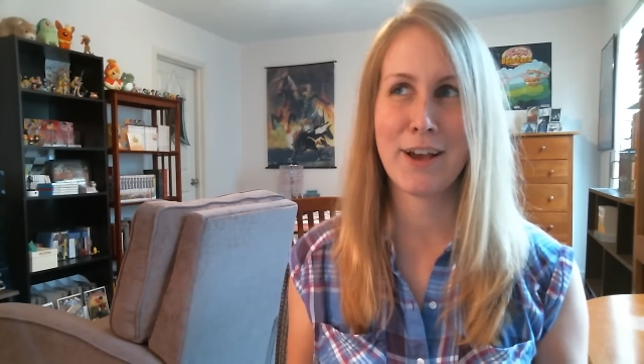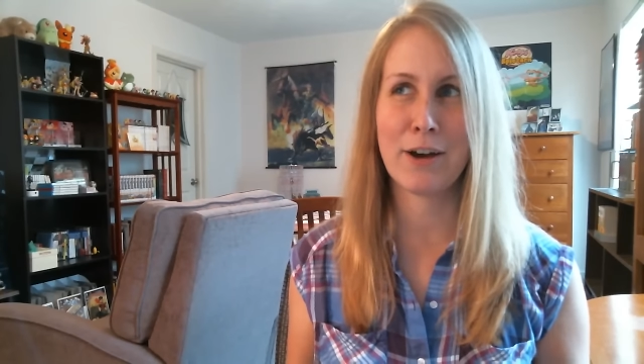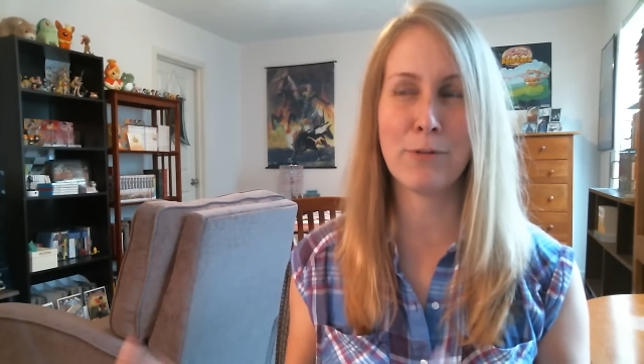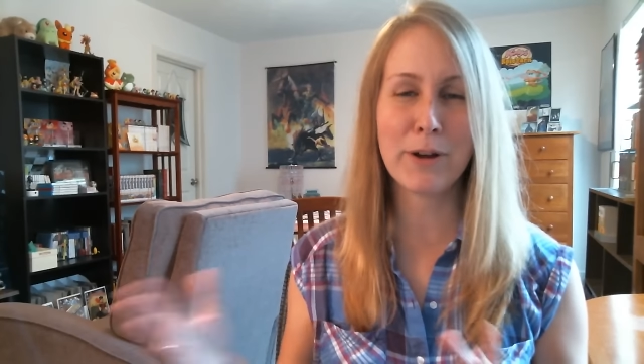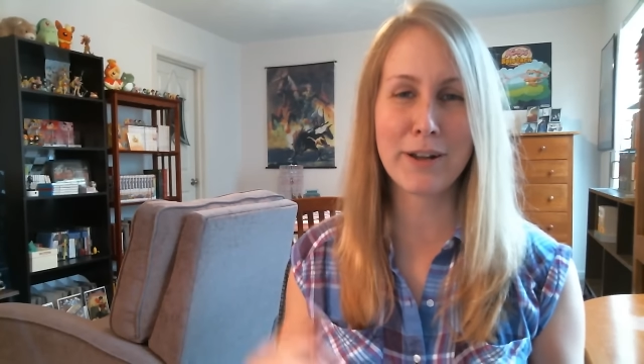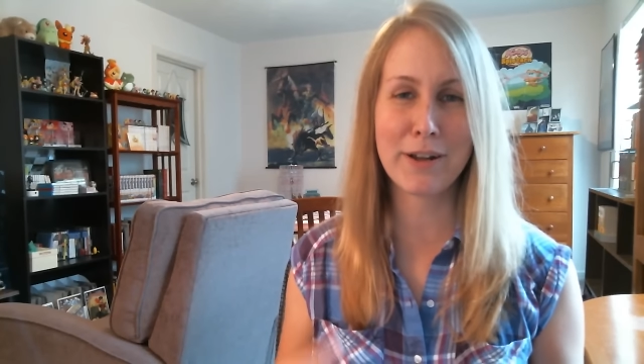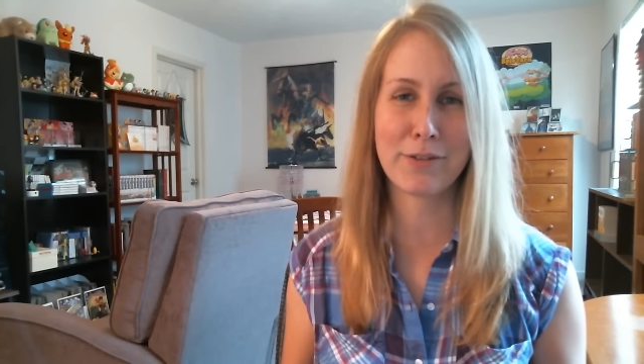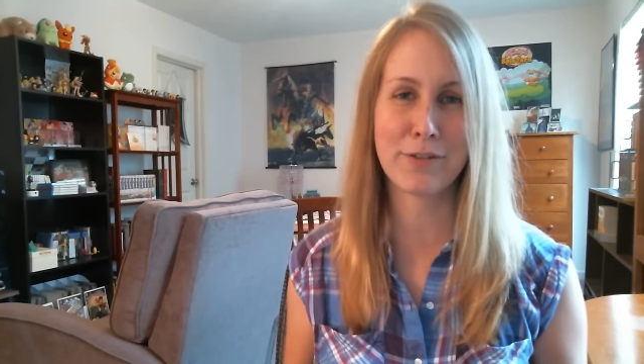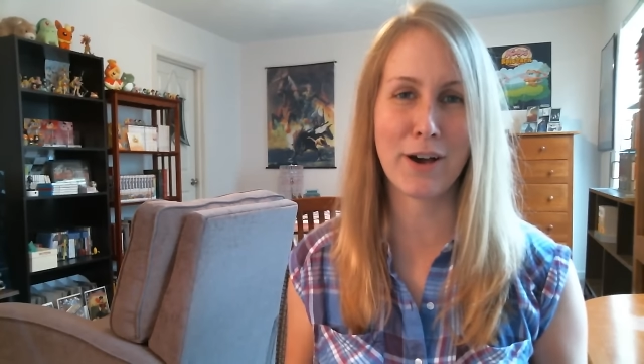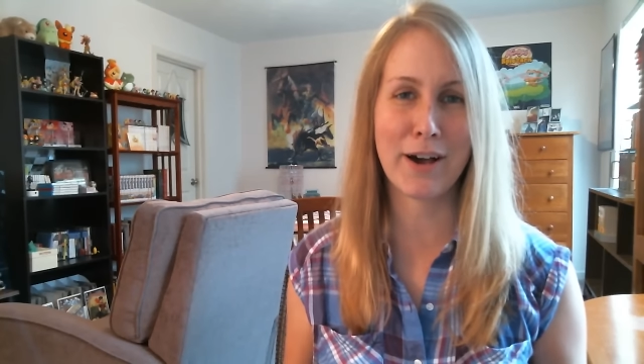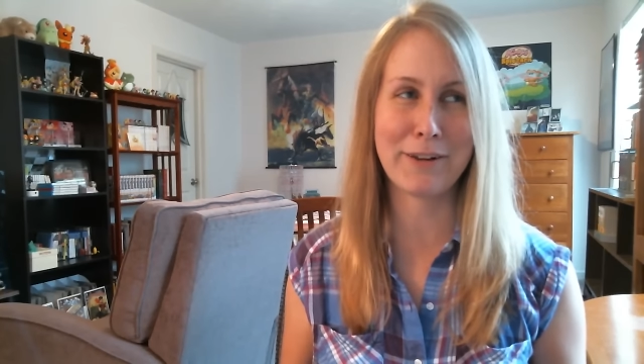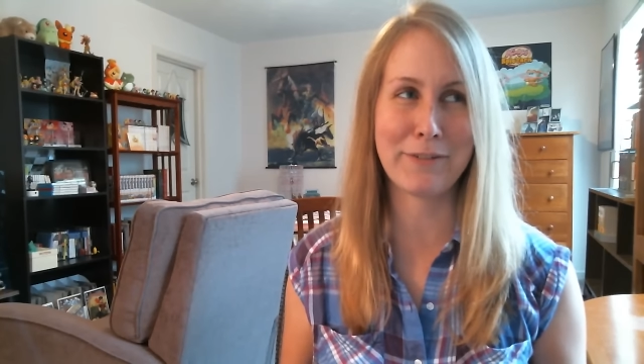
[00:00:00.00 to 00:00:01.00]
of what I
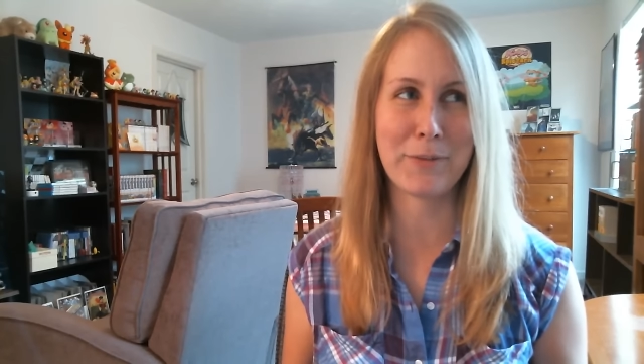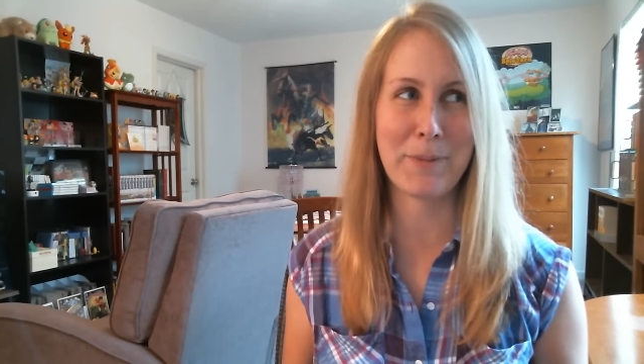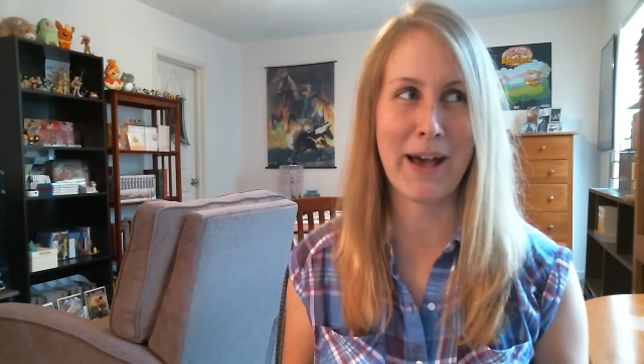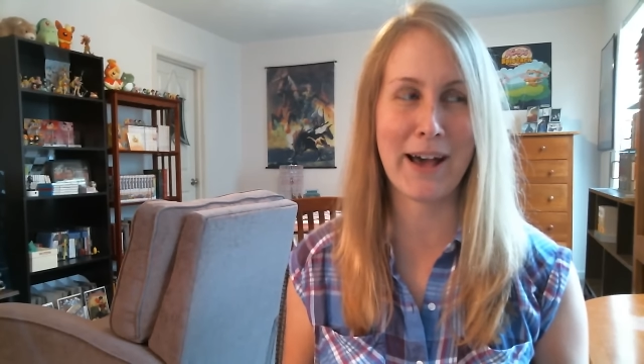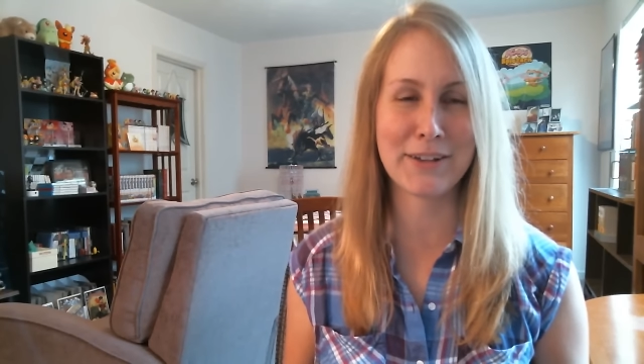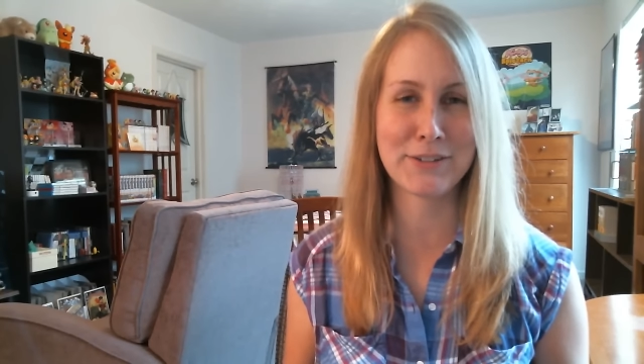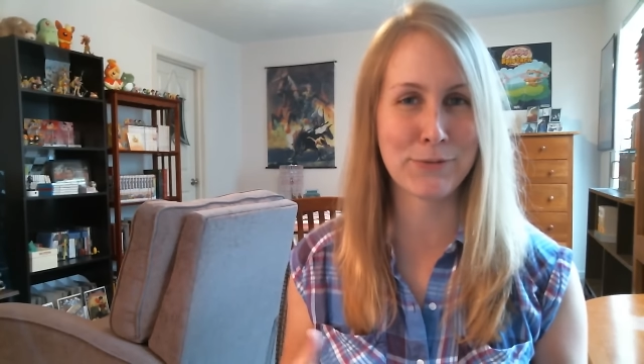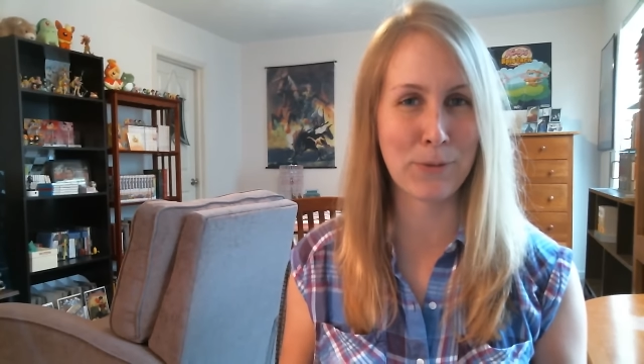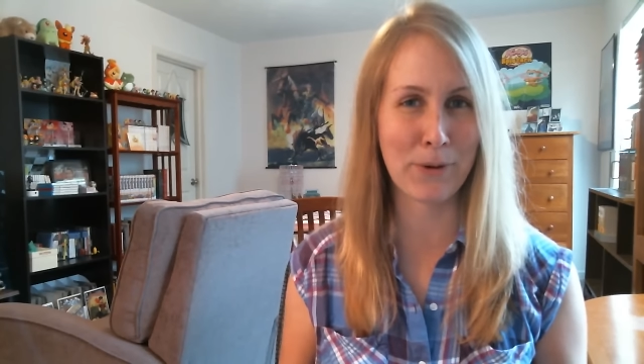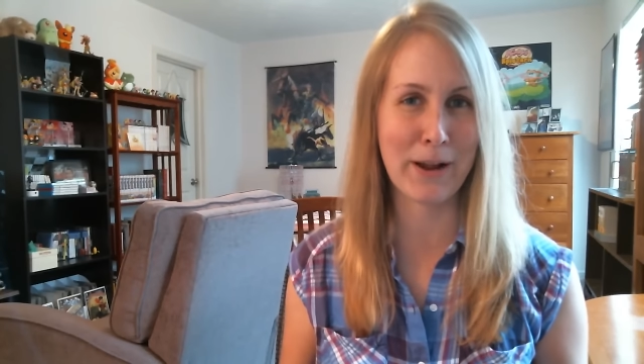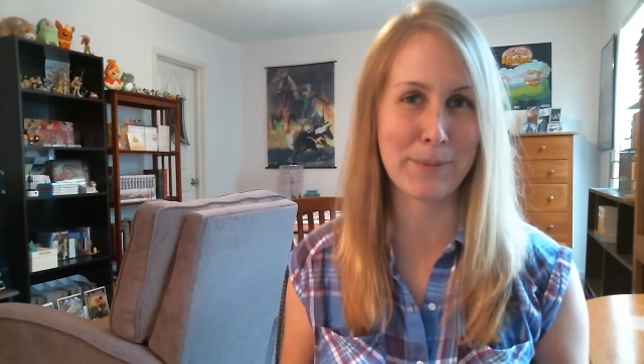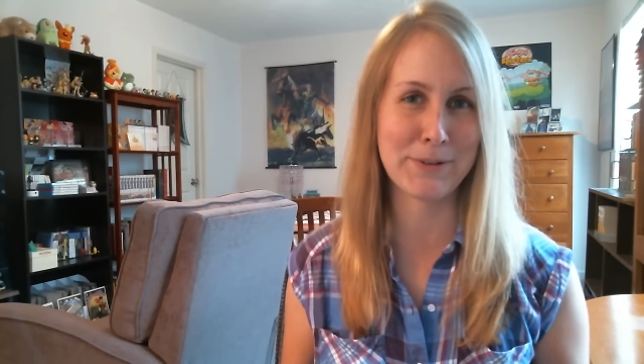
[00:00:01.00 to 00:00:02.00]
thought of the past
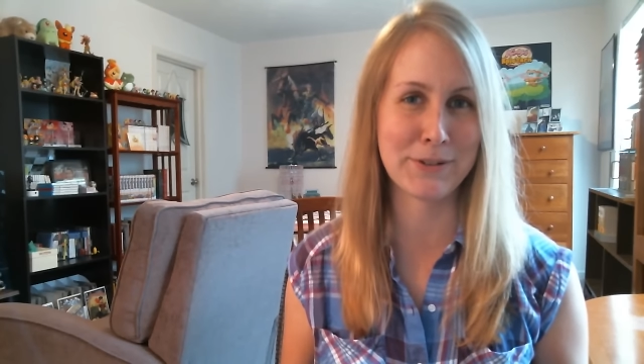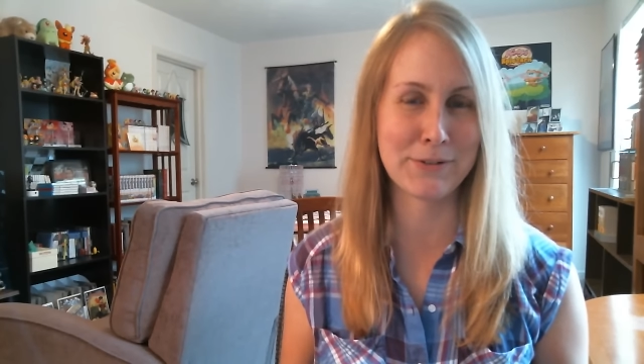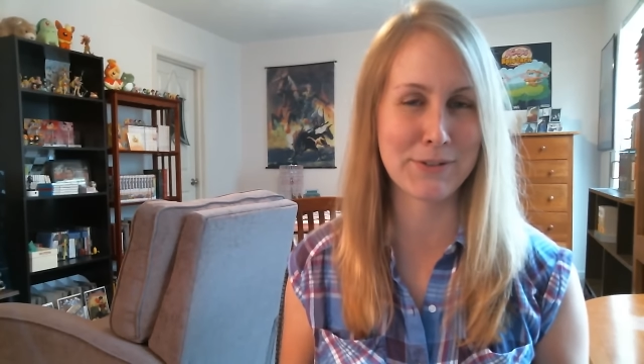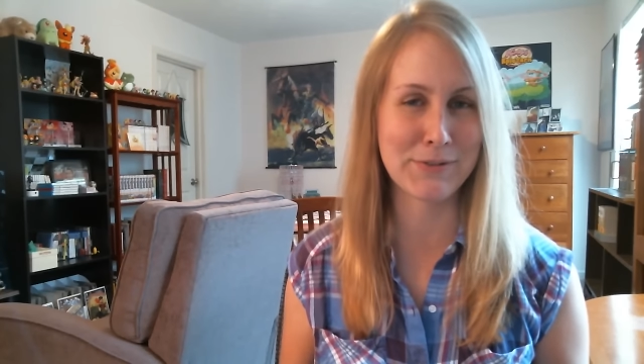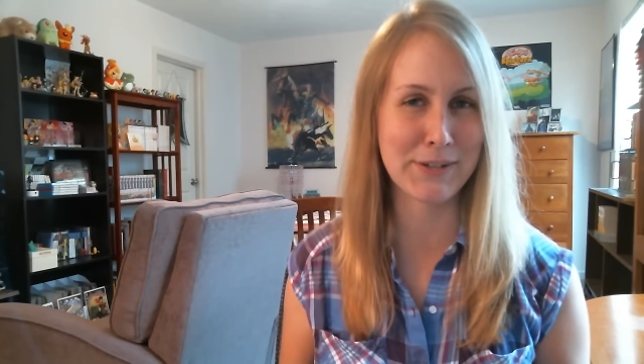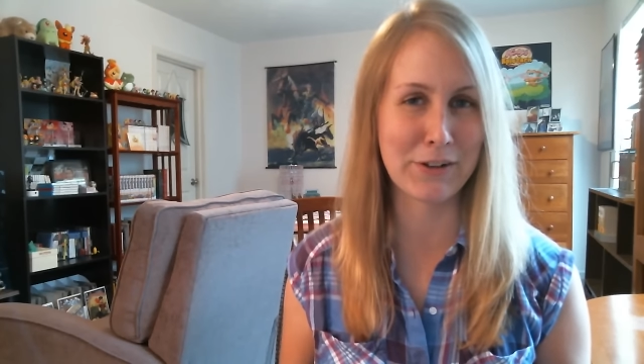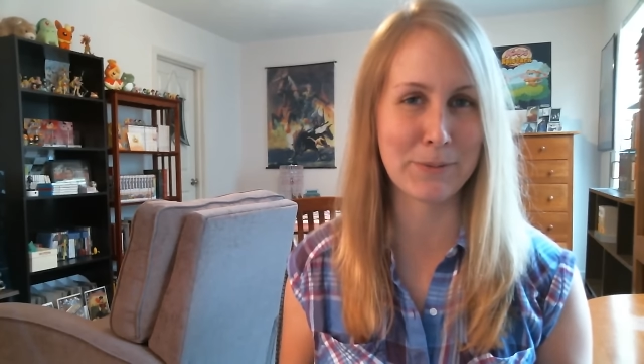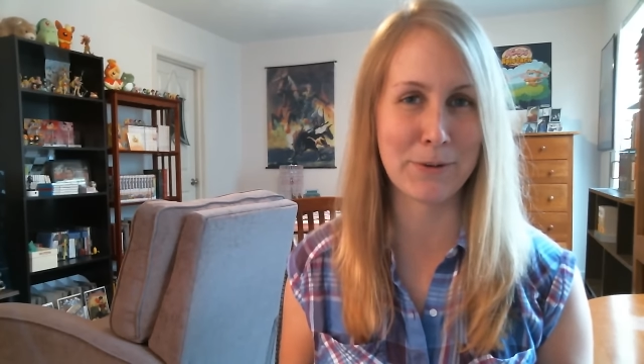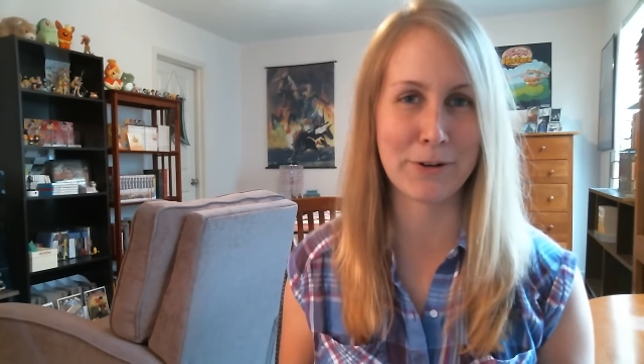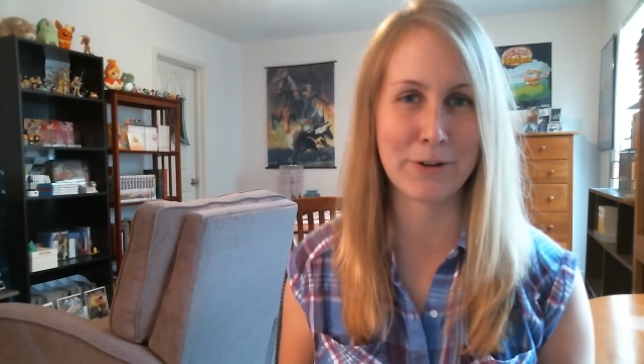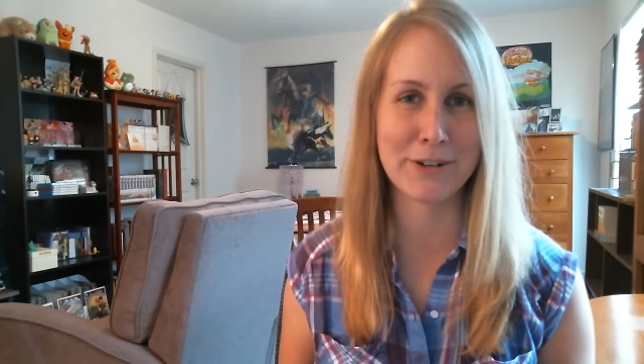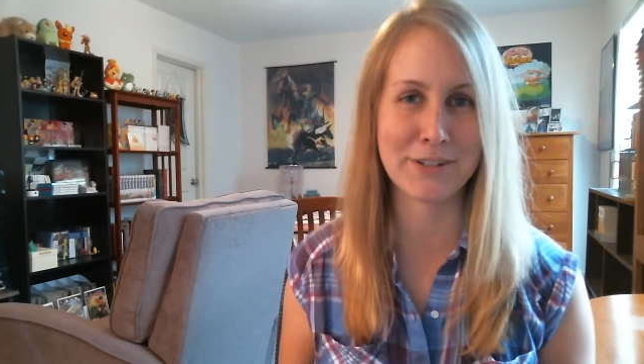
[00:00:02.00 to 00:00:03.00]
4 episodes of Sailor
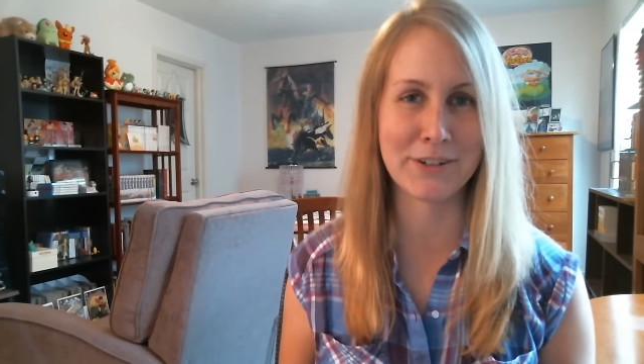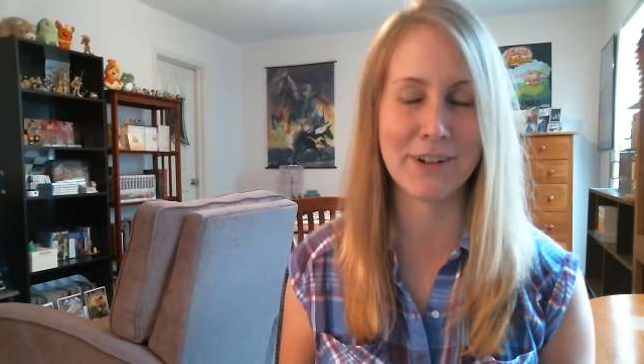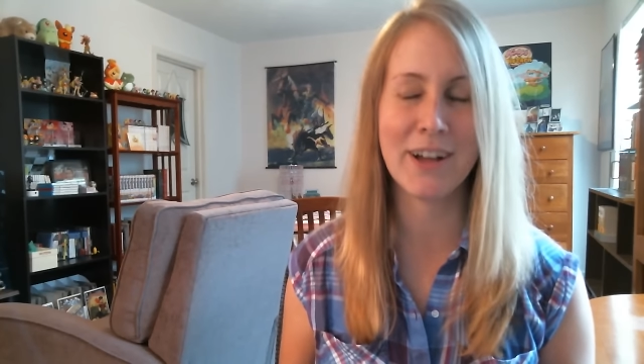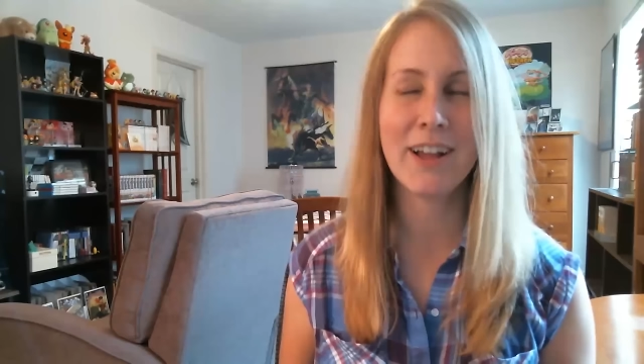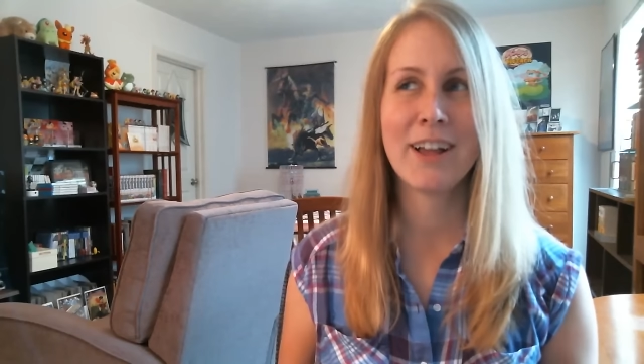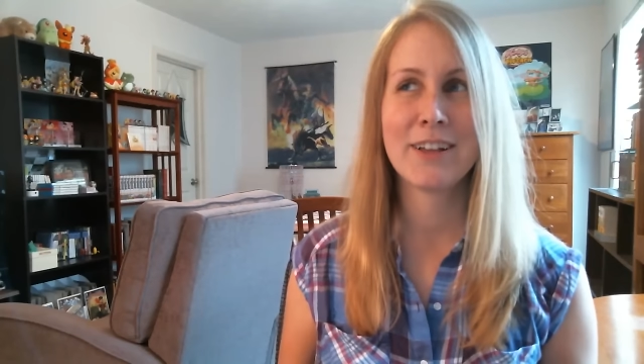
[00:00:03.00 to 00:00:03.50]
Moon Crystal.